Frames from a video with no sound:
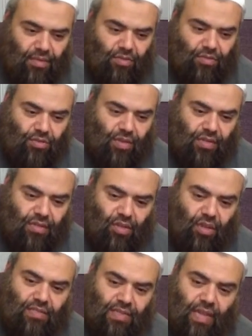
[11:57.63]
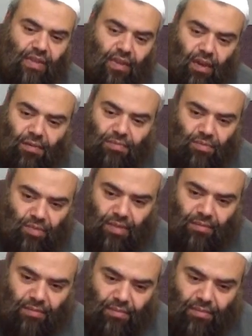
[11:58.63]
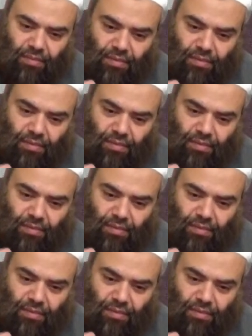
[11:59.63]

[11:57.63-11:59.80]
do not cause any harm to them,